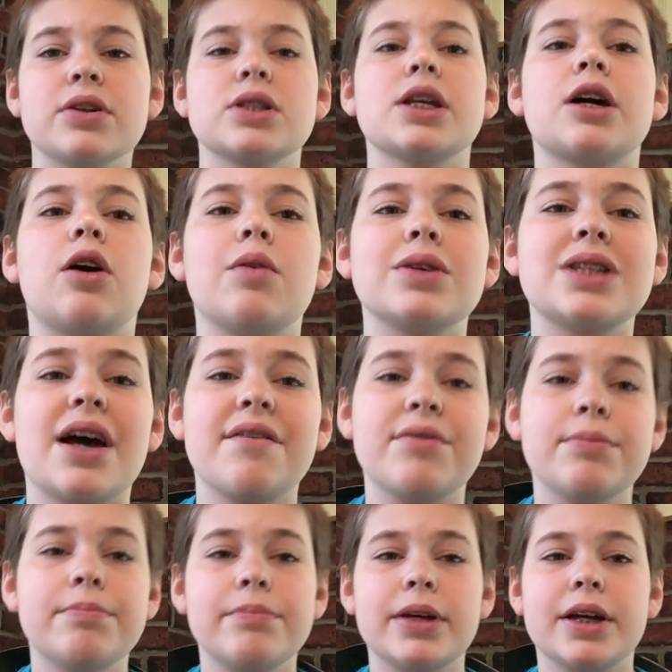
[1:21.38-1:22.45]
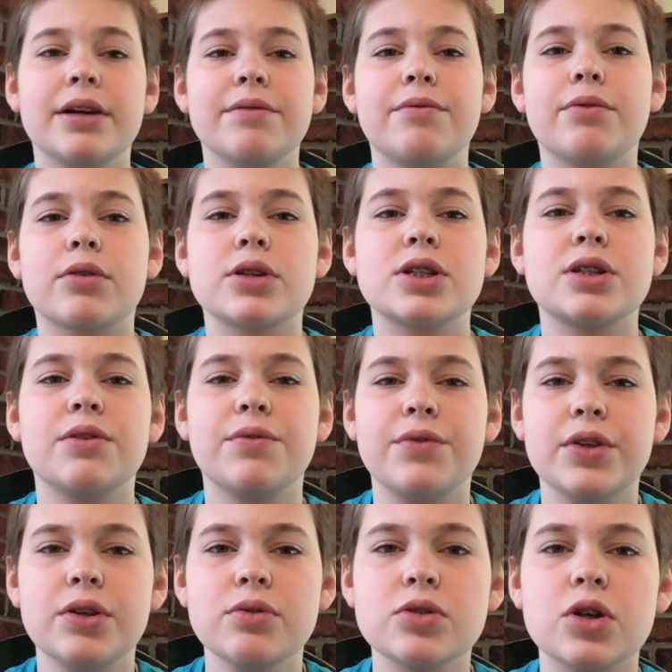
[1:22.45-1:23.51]
like always having being forced to
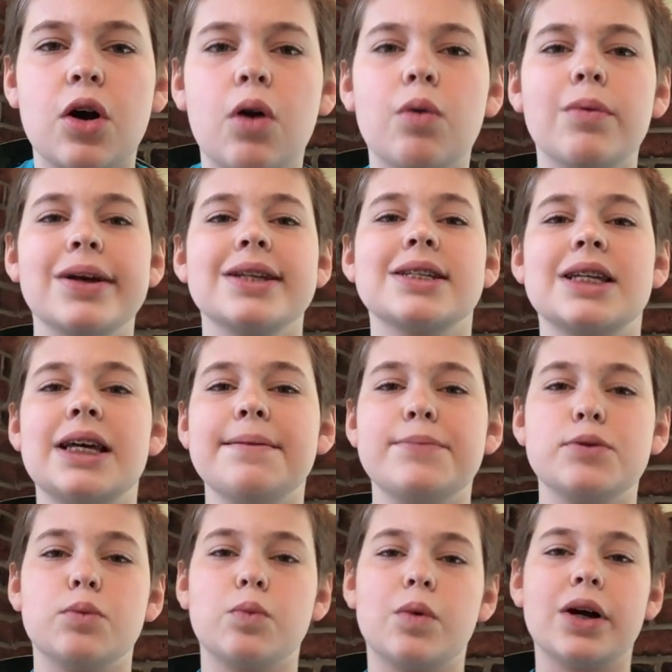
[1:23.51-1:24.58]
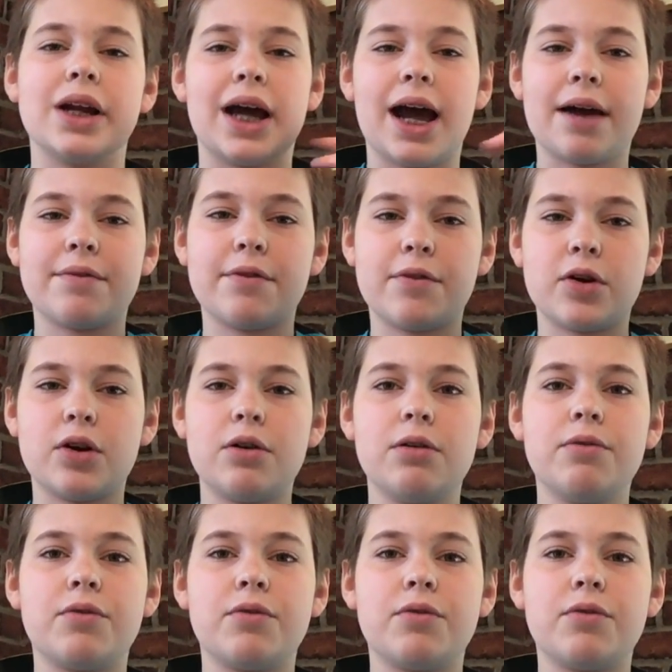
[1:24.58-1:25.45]
fuse always keeps one half of her